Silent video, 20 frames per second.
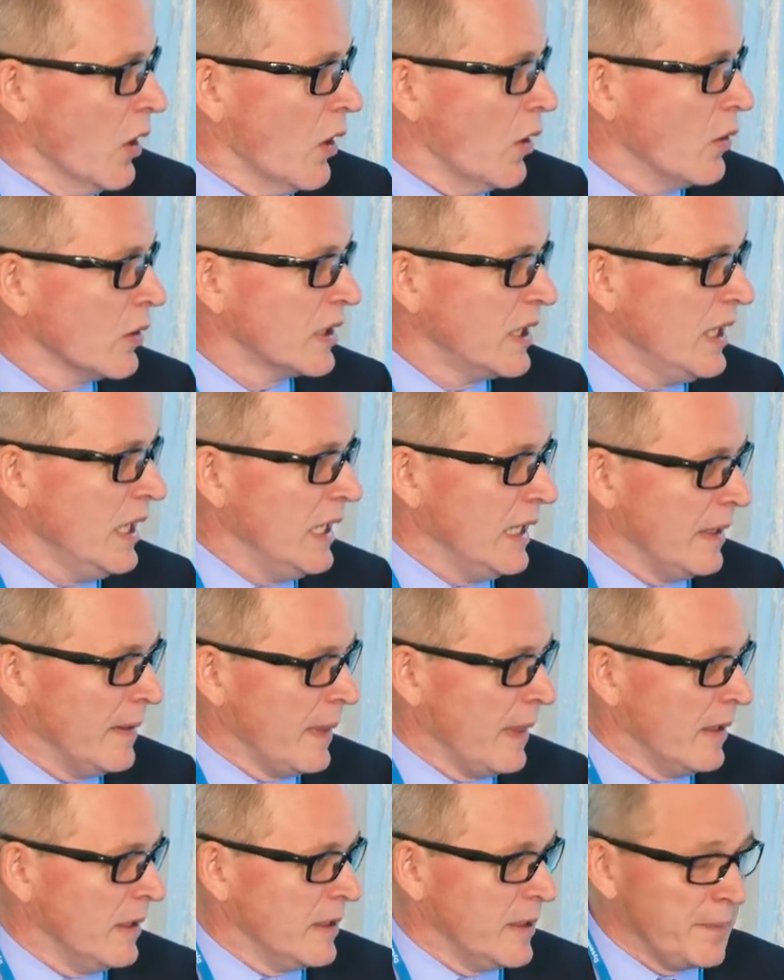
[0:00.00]
Okay,
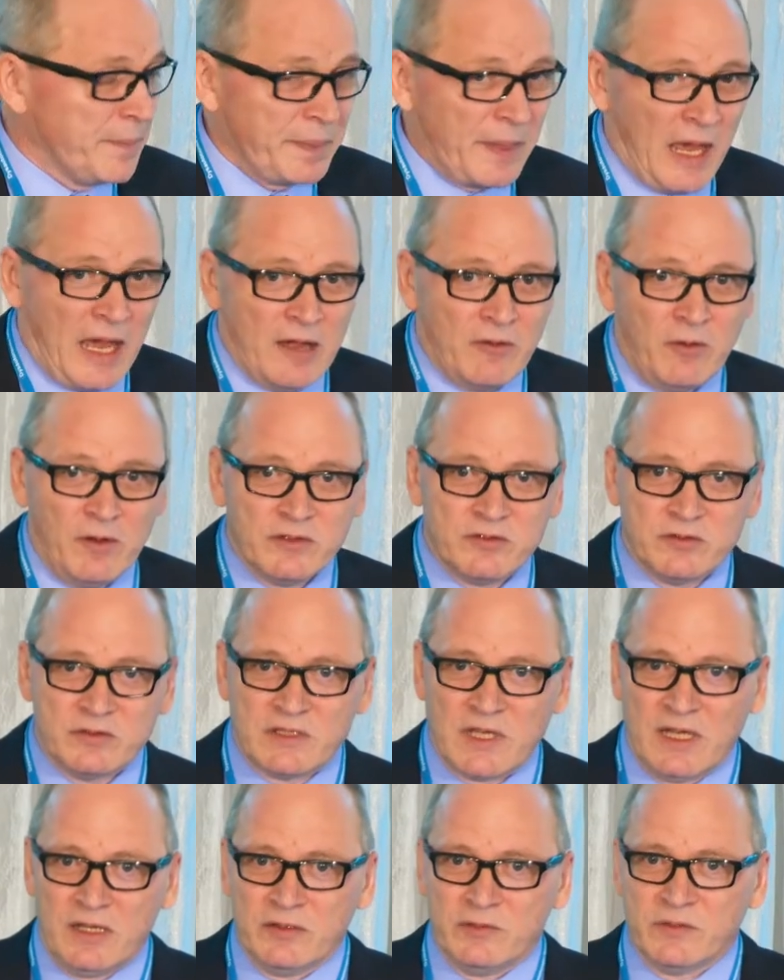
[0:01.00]
I want to
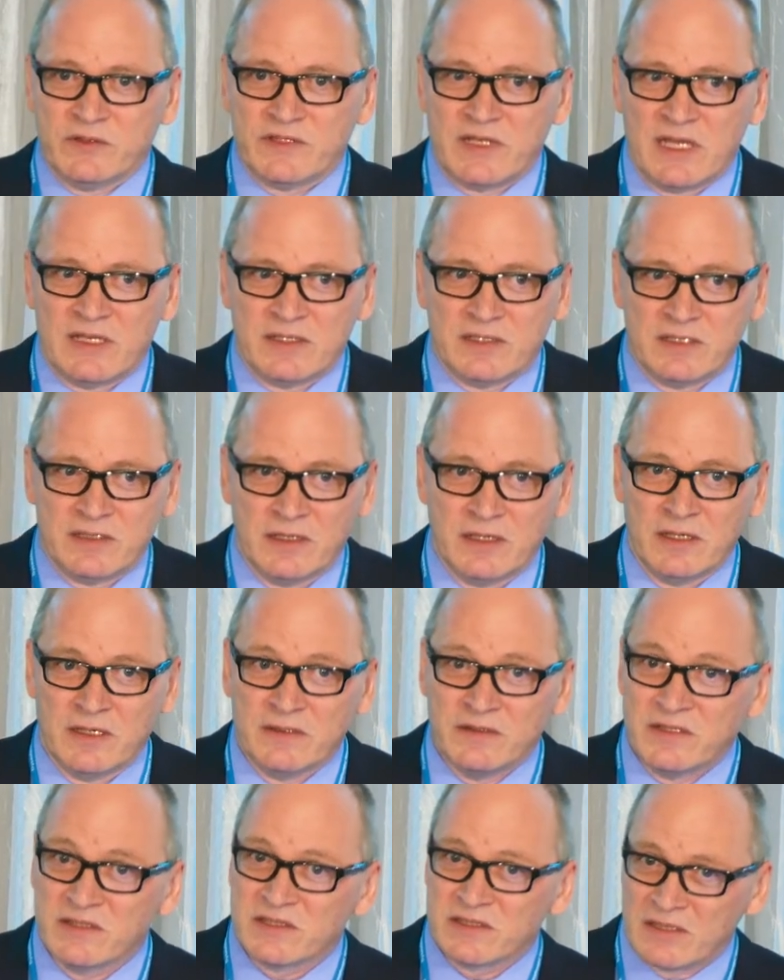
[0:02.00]
tell you that
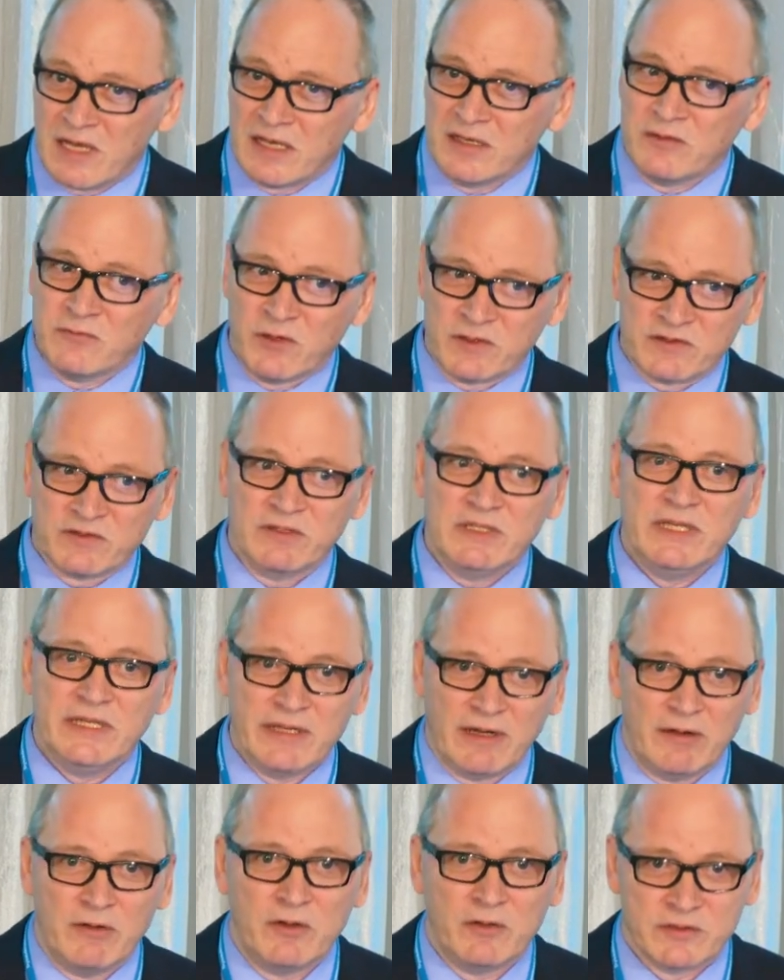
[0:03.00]
this study was really
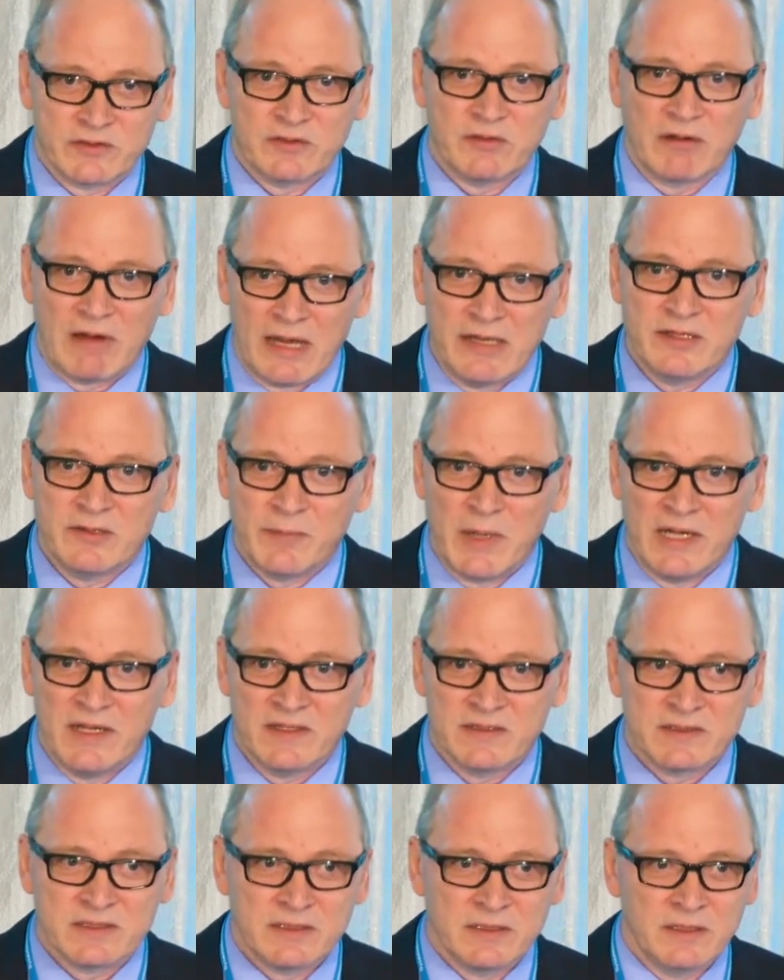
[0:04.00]
also
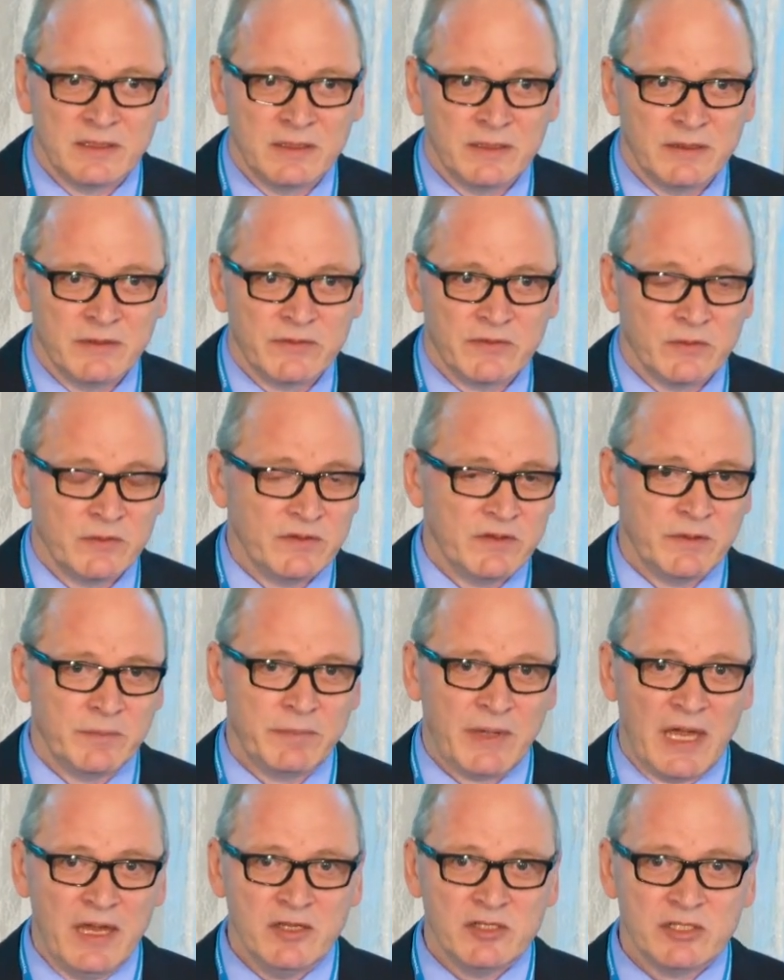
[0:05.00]
randomized. So the
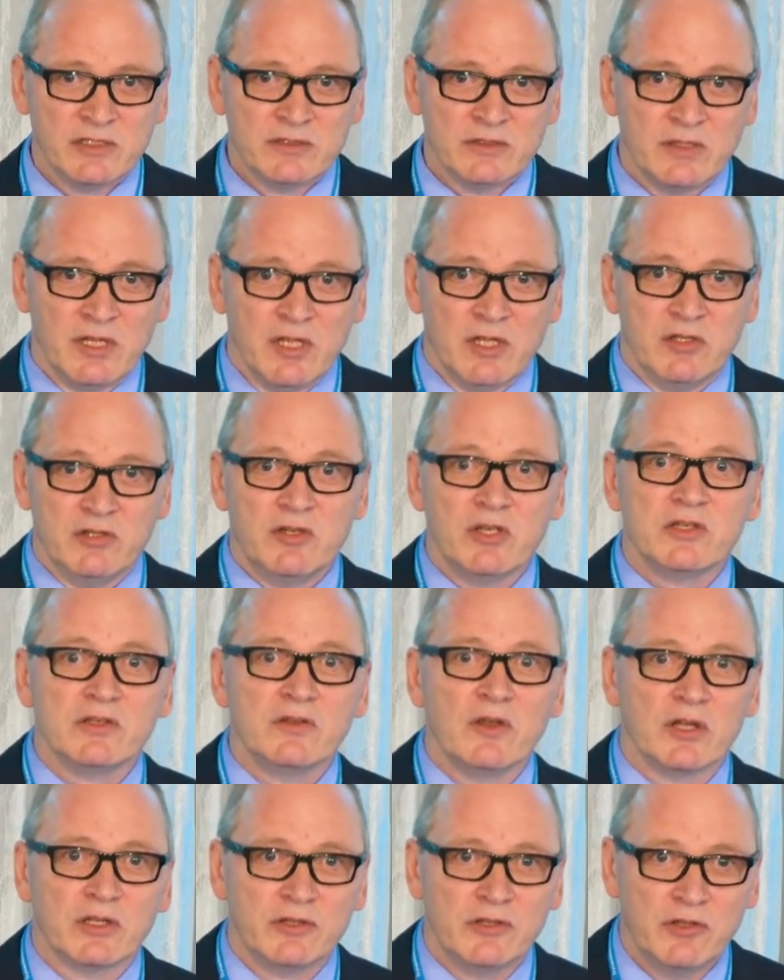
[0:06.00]
patient did
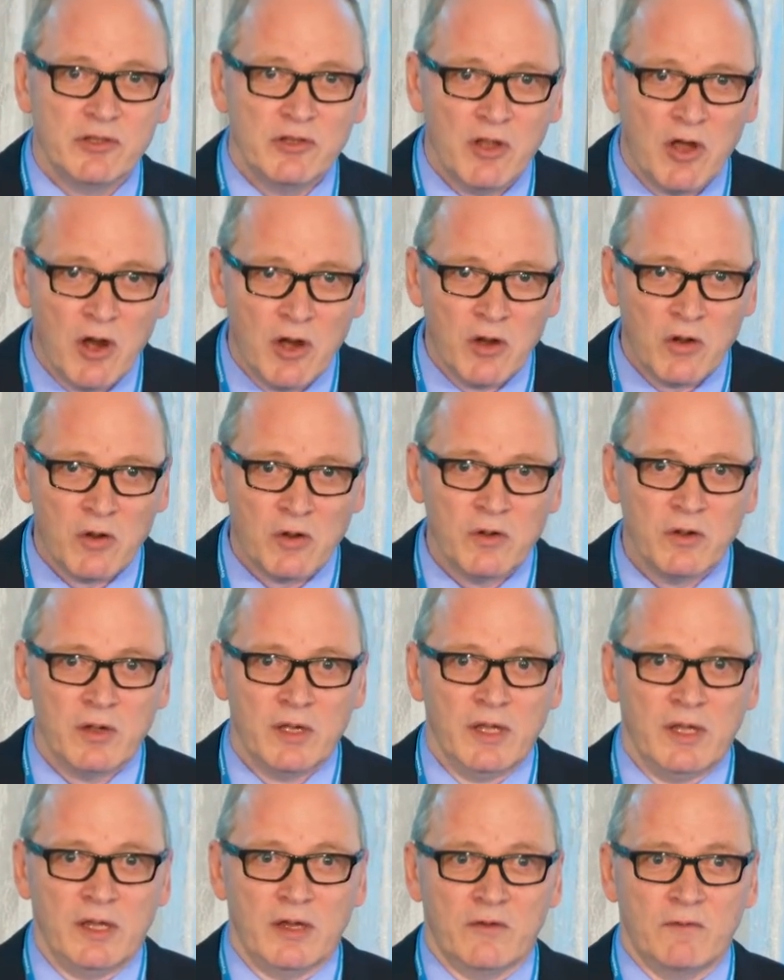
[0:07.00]
not know
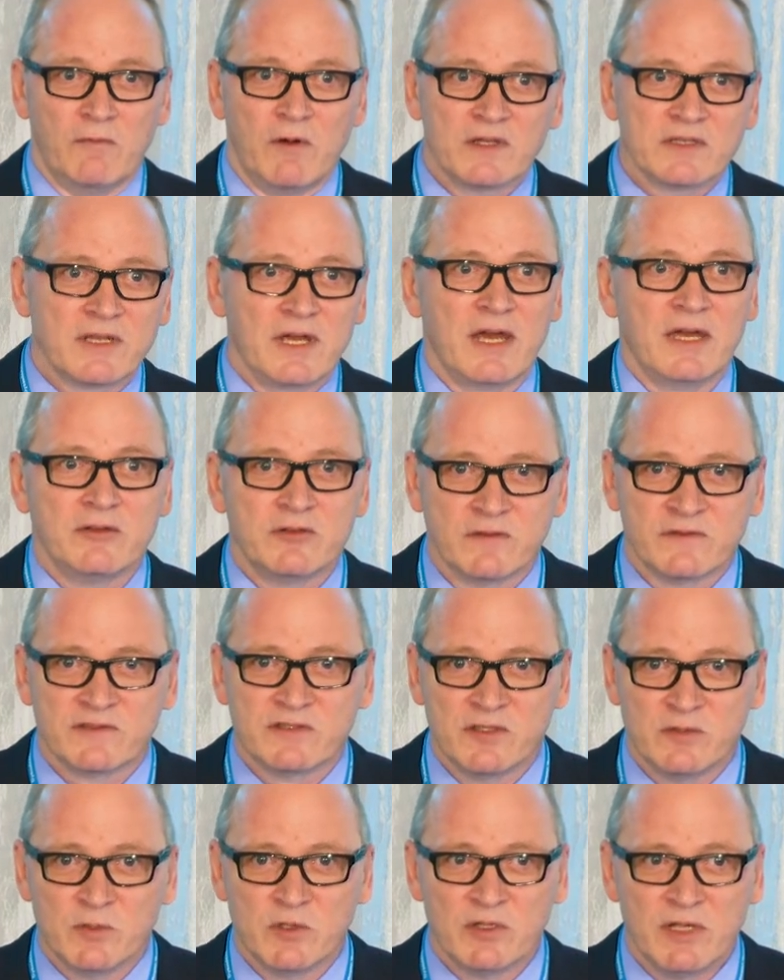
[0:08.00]
what kind of
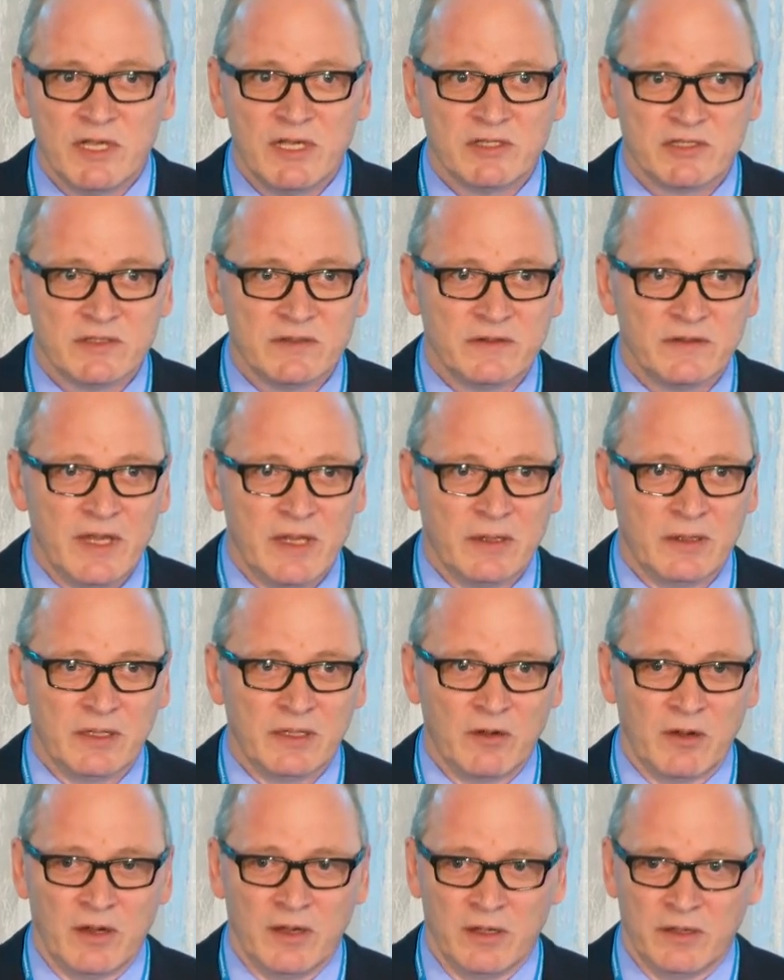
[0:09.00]
stimulation
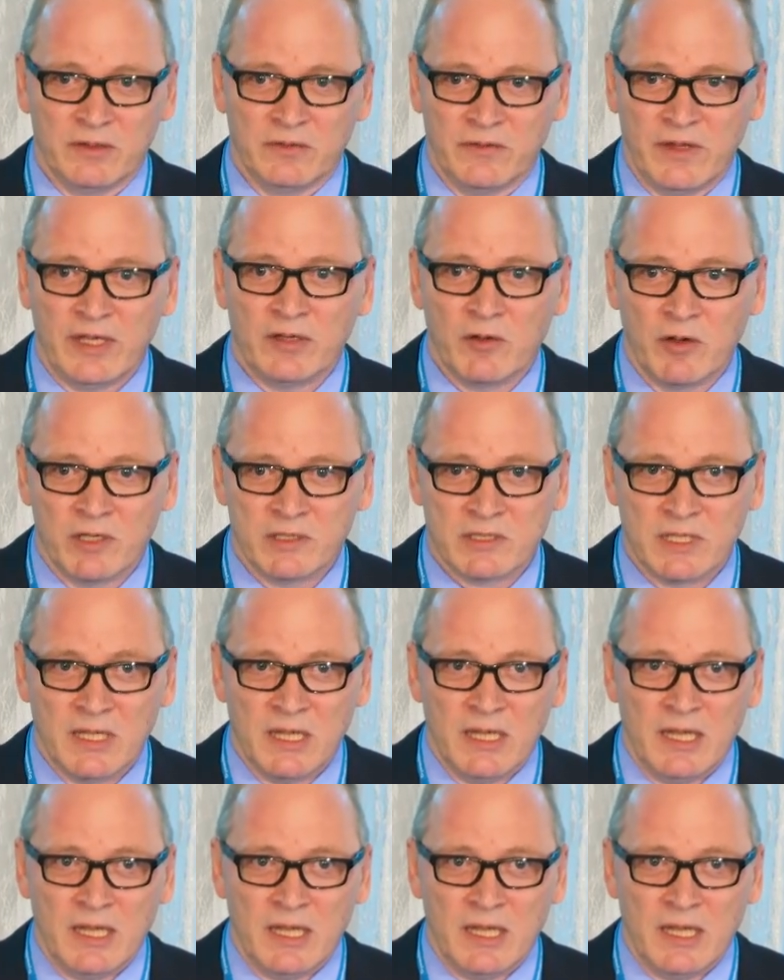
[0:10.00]
they got.